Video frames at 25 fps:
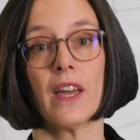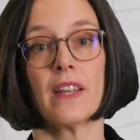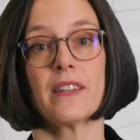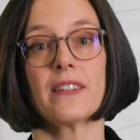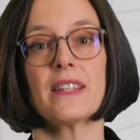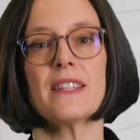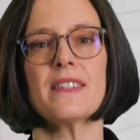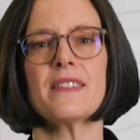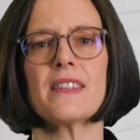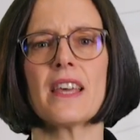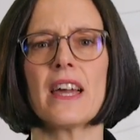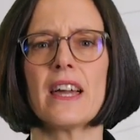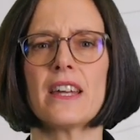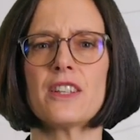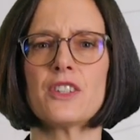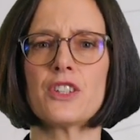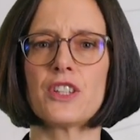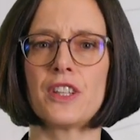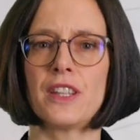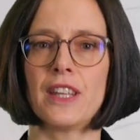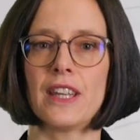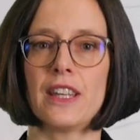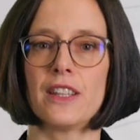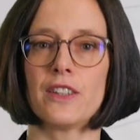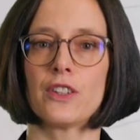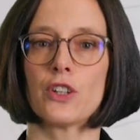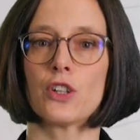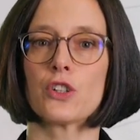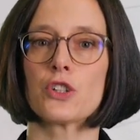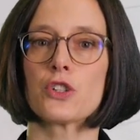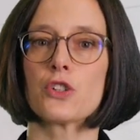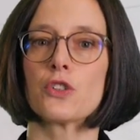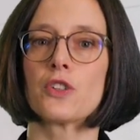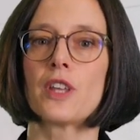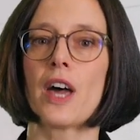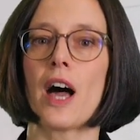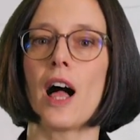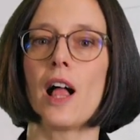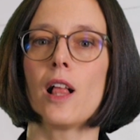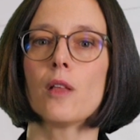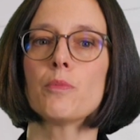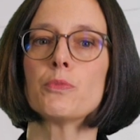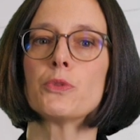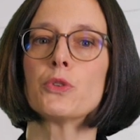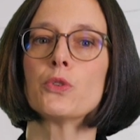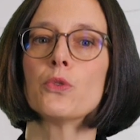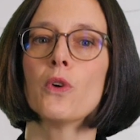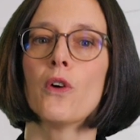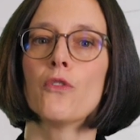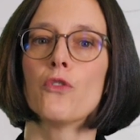This agitator should help
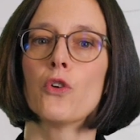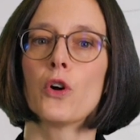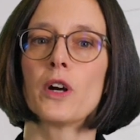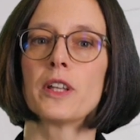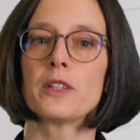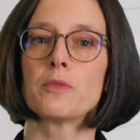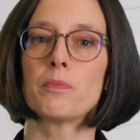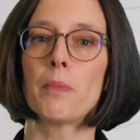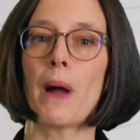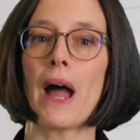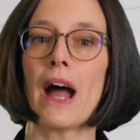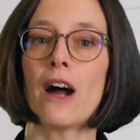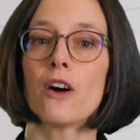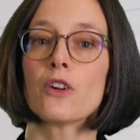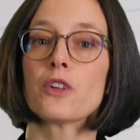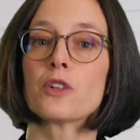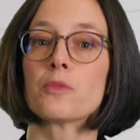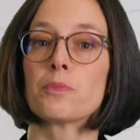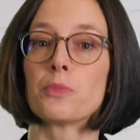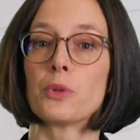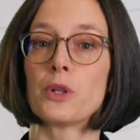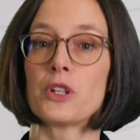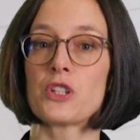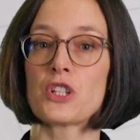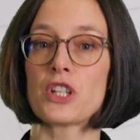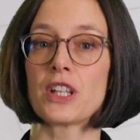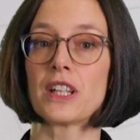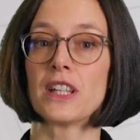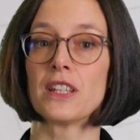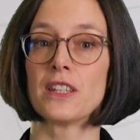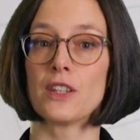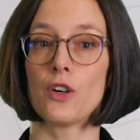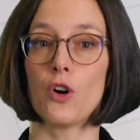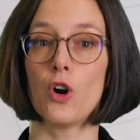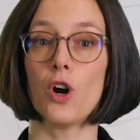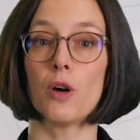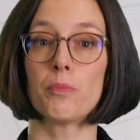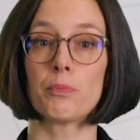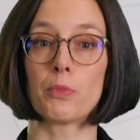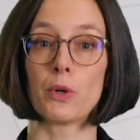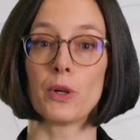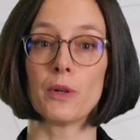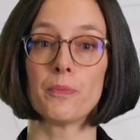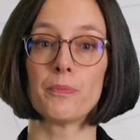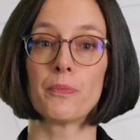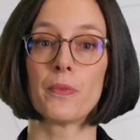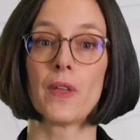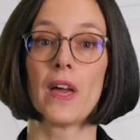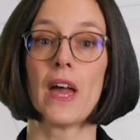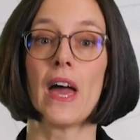to avoid powder bridging in the hopper
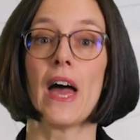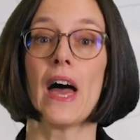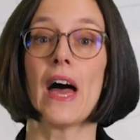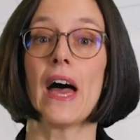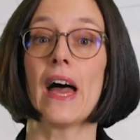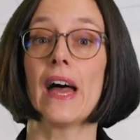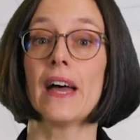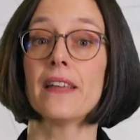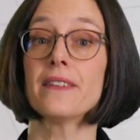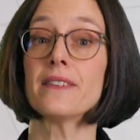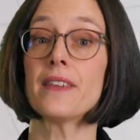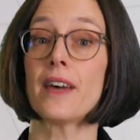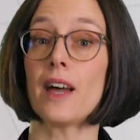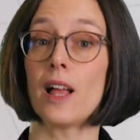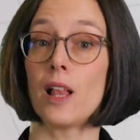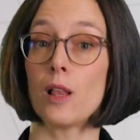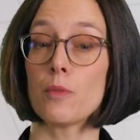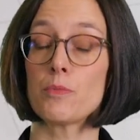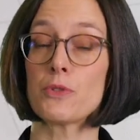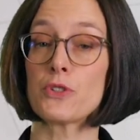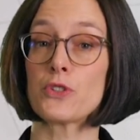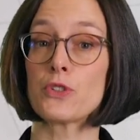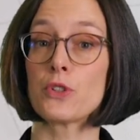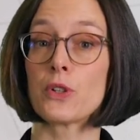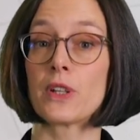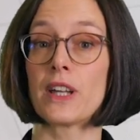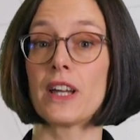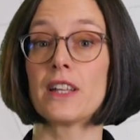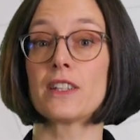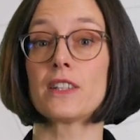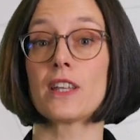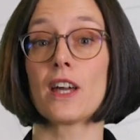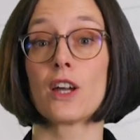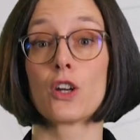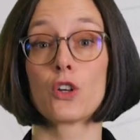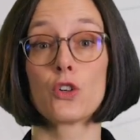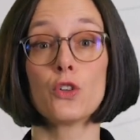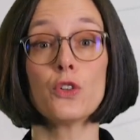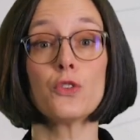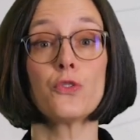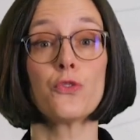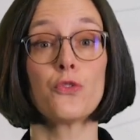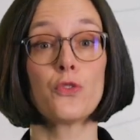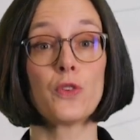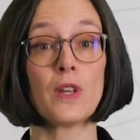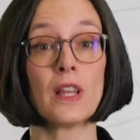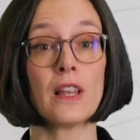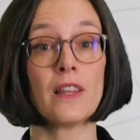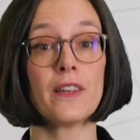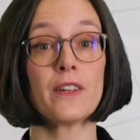and helps to get a good
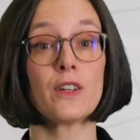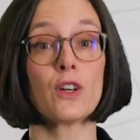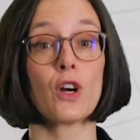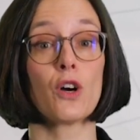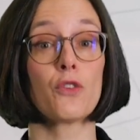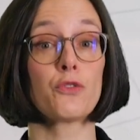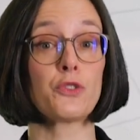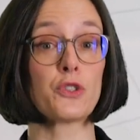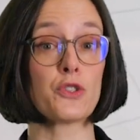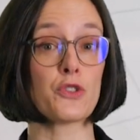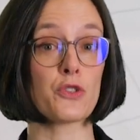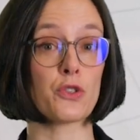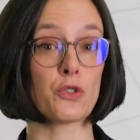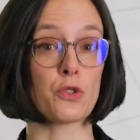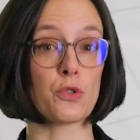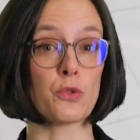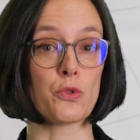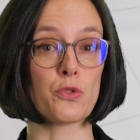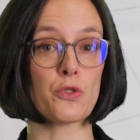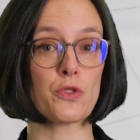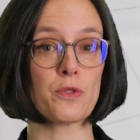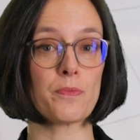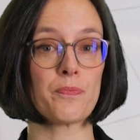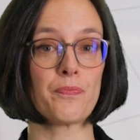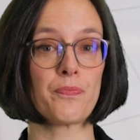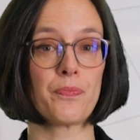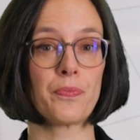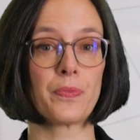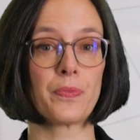filling of the screws.